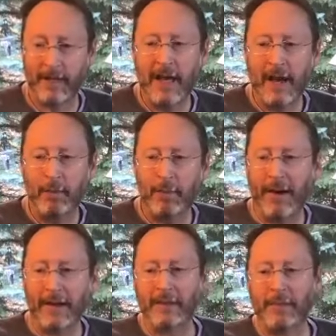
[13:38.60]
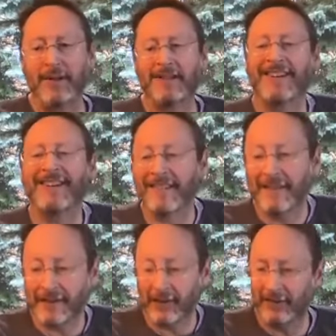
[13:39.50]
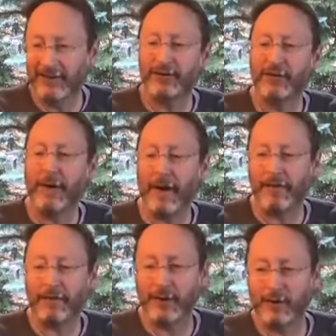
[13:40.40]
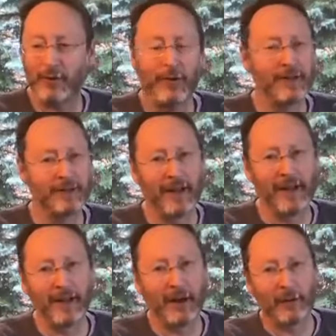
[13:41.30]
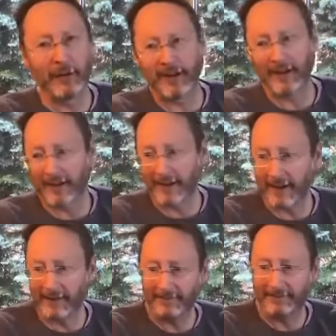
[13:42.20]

But back to my title, that the only true path to joy is letting go and letting God.